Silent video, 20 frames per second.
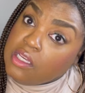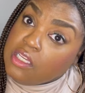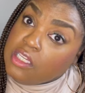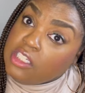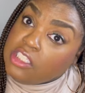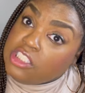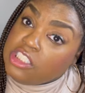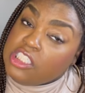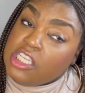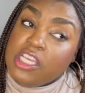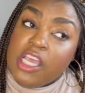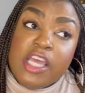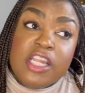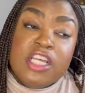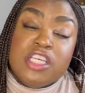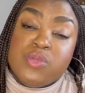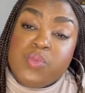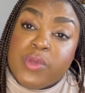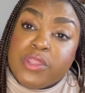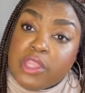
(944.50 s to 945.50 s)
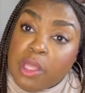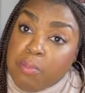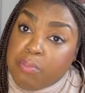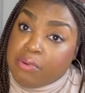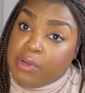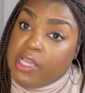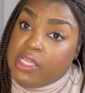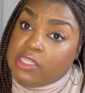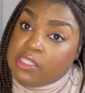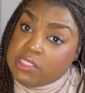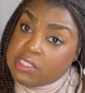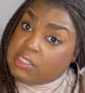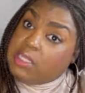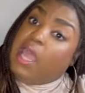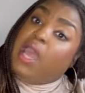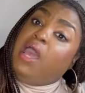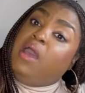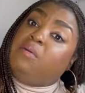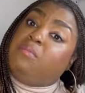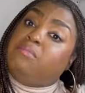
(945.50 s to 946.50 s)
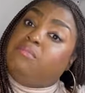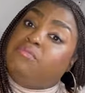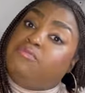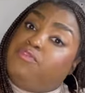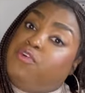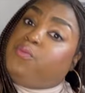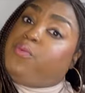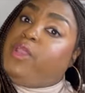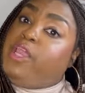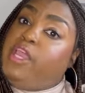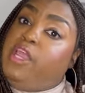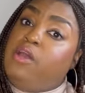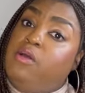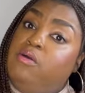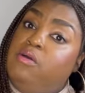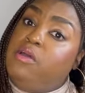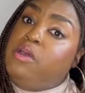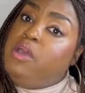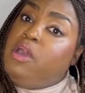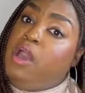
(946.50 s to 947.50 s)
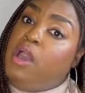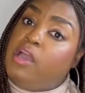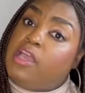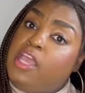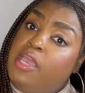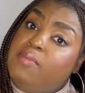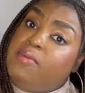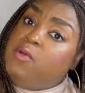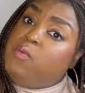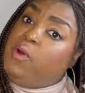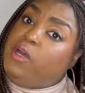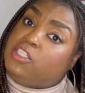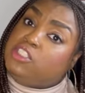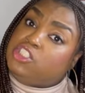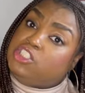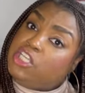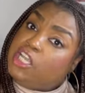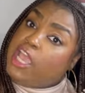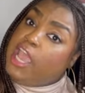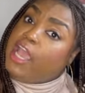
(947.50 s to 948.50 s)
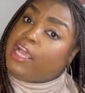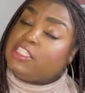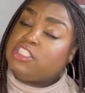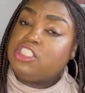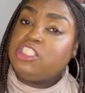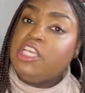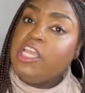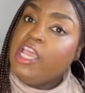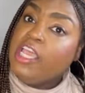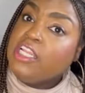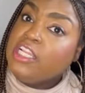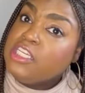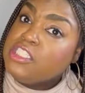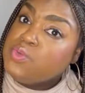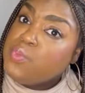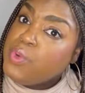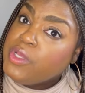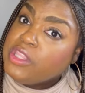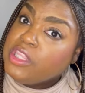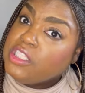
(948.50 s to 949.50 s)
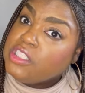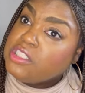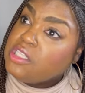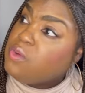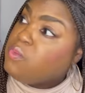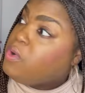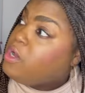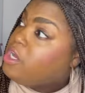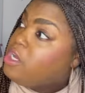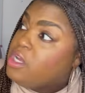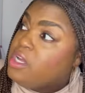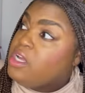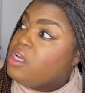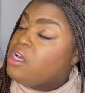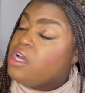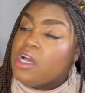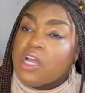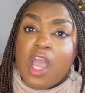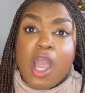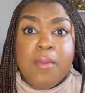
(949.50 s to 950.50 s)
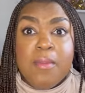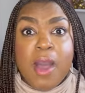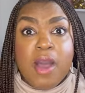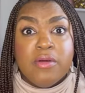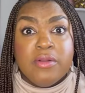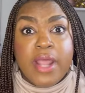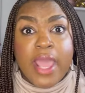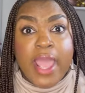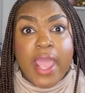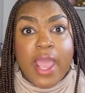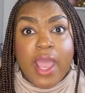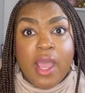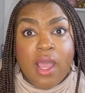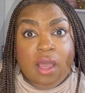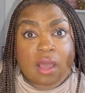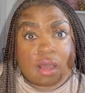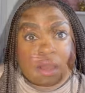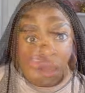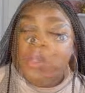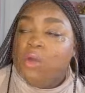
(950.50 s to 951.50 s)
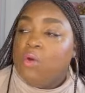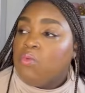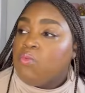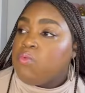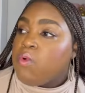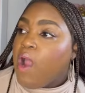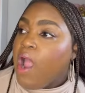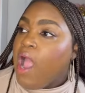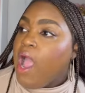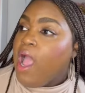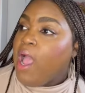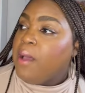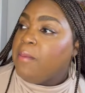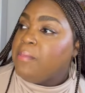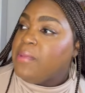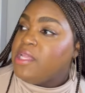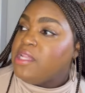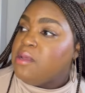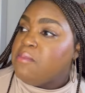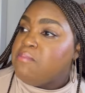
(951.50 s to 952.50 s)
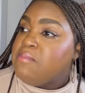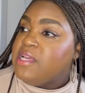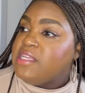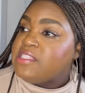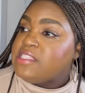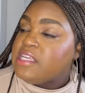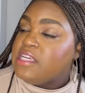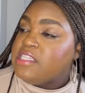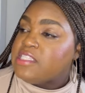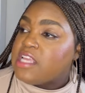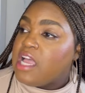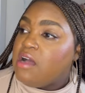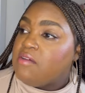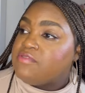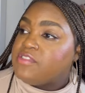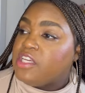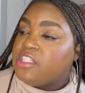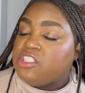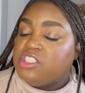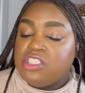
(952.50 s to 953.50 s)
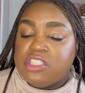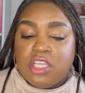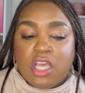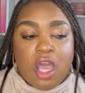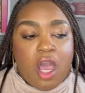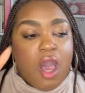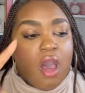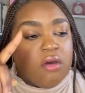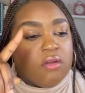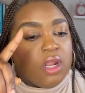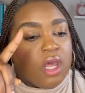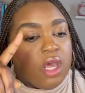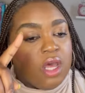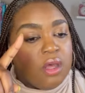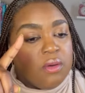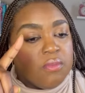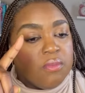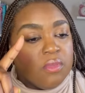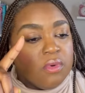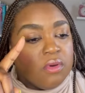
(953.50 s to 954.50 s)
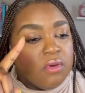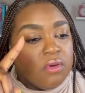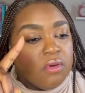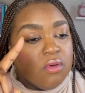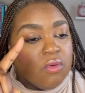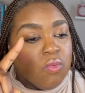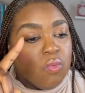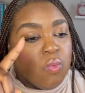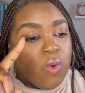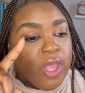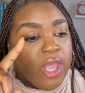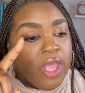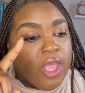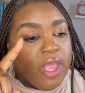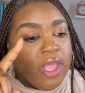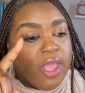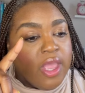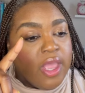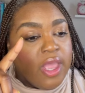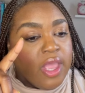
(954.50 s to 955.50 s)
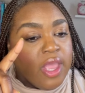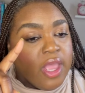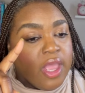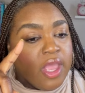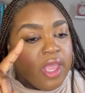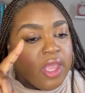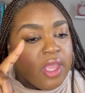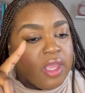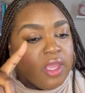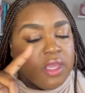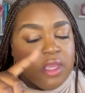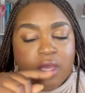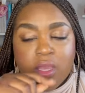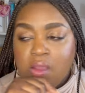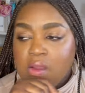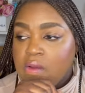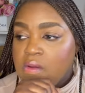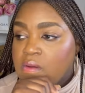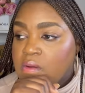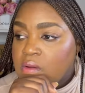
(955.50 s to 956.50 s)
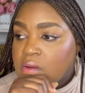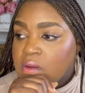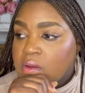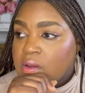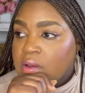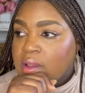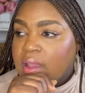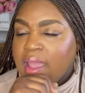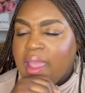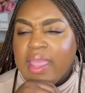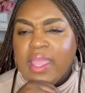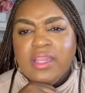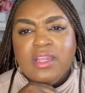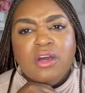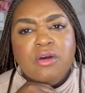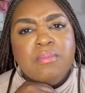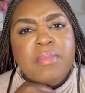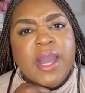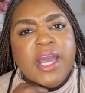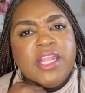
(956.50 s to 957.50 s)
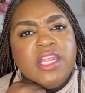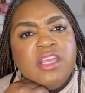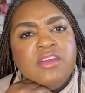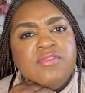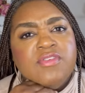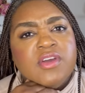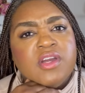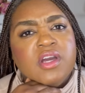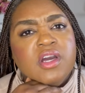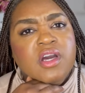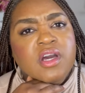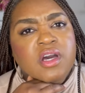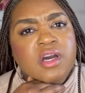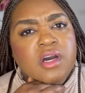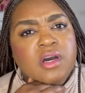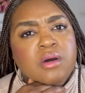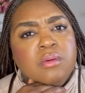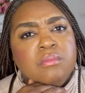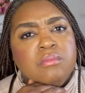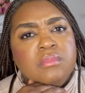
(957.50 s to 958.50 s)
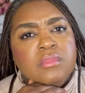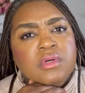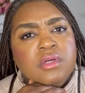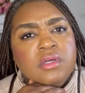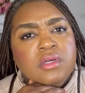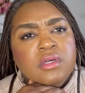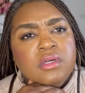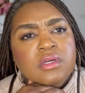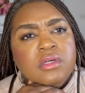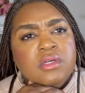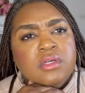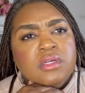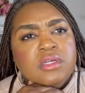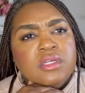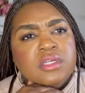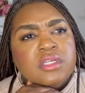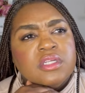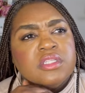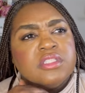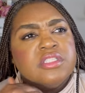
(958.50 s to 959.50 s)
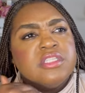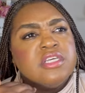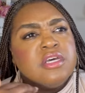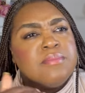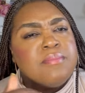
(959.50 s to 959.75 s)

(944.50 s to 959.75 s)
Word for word: She hit us with the breathing start. For real, or give me what you got. She hit us with the, come on now. Rob, in the midst of his conversation, said, hold up, wait. Ain't nobody even come to